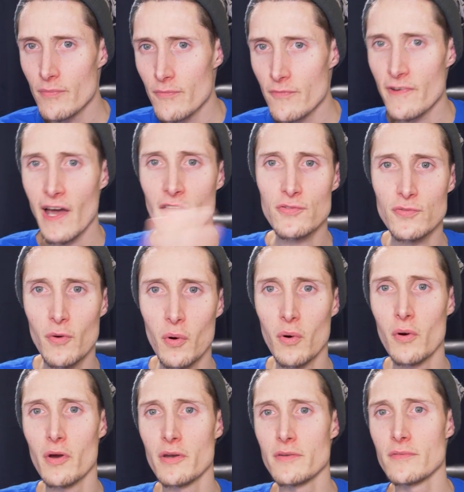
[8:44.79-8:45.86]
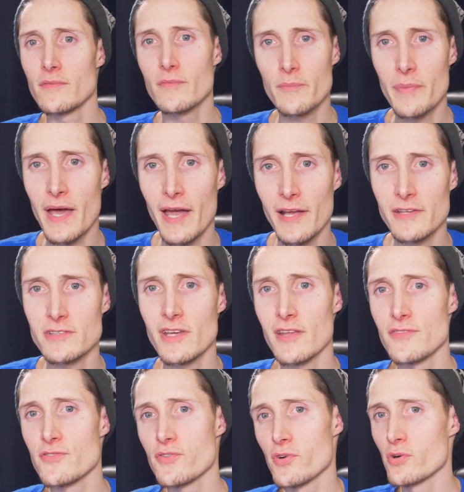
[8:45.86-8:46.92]
fast forward, package
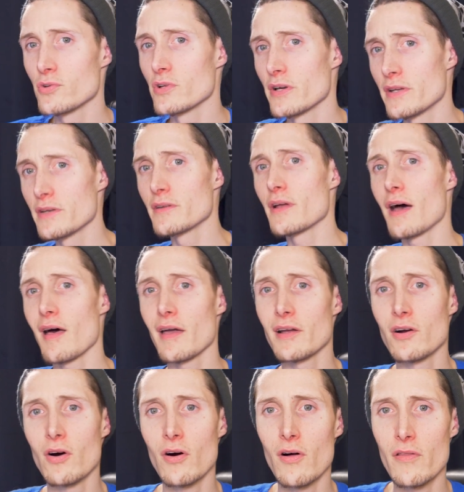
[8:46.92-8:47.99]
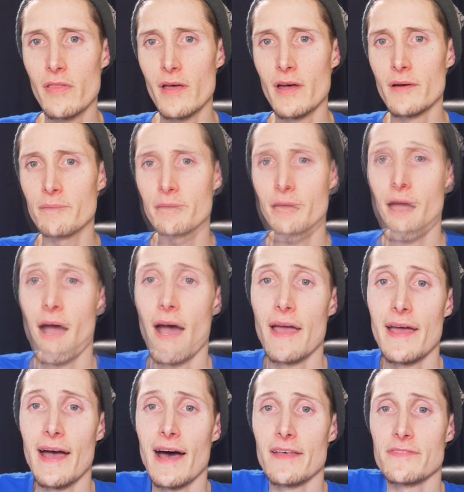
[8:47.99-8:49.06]
gets stolen, I call them, I
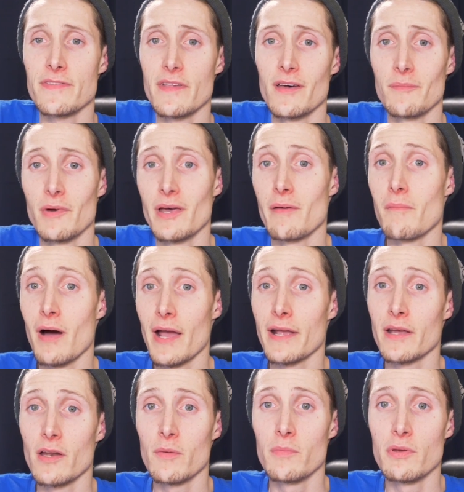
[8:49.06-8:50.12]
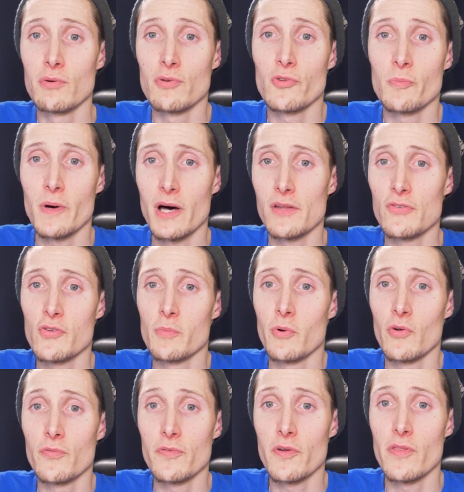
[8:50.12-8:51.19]
ask them, am I going to be
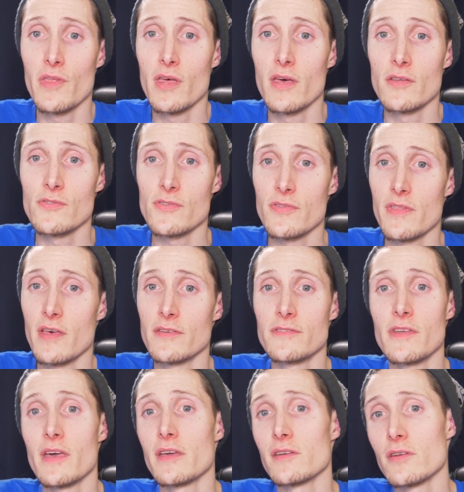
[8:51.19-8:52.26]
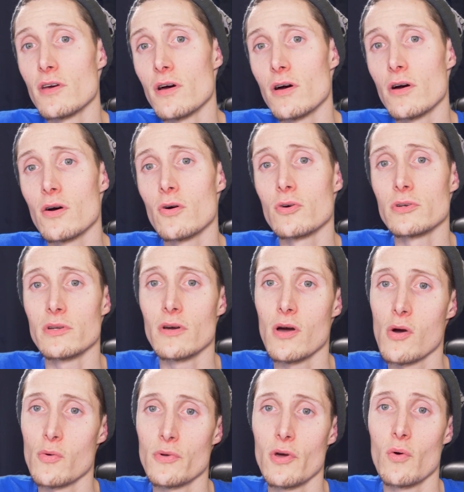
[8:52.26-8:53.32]
responsible for this? They say, no,
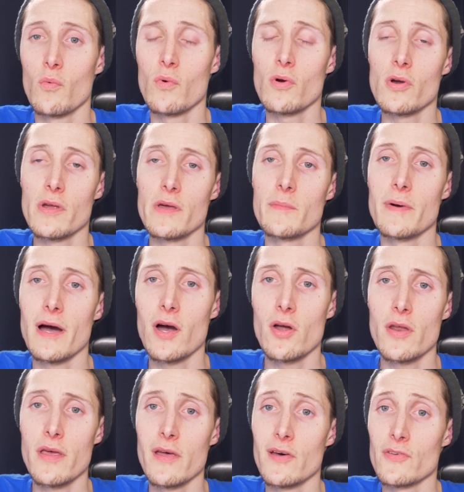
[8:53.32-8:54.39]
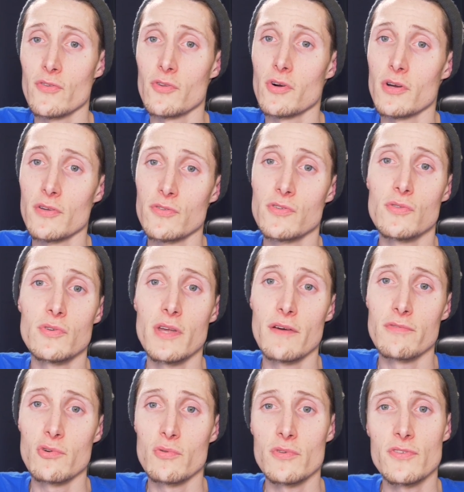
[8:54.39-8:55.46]
don't worry about it, as long as you
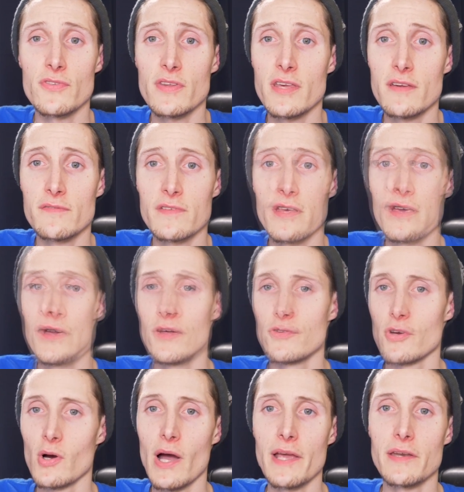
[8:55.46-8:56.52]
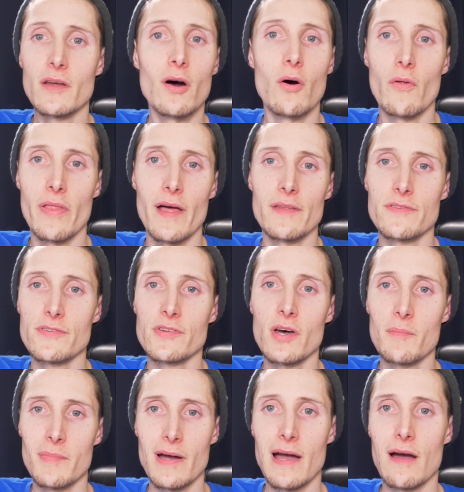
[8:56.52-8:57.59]
never received it. So I know that
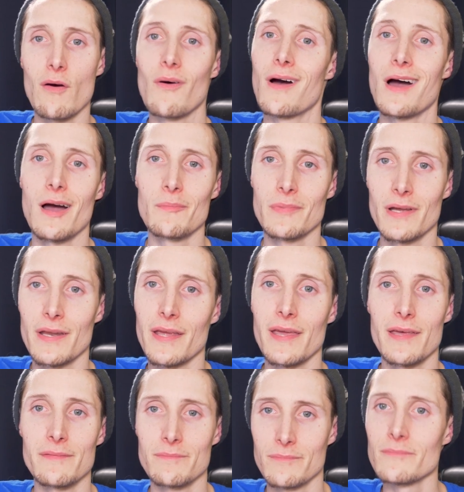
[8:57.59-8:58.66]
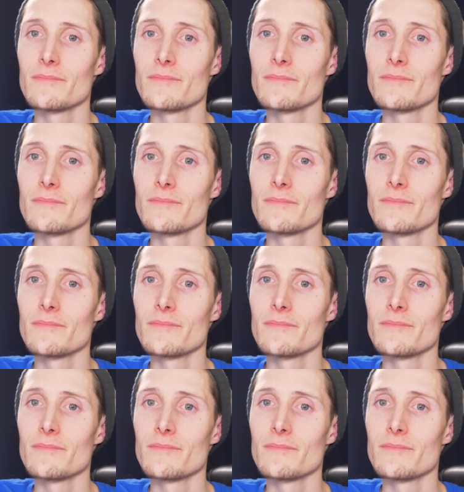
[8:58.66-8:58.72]
somehow I'm going to get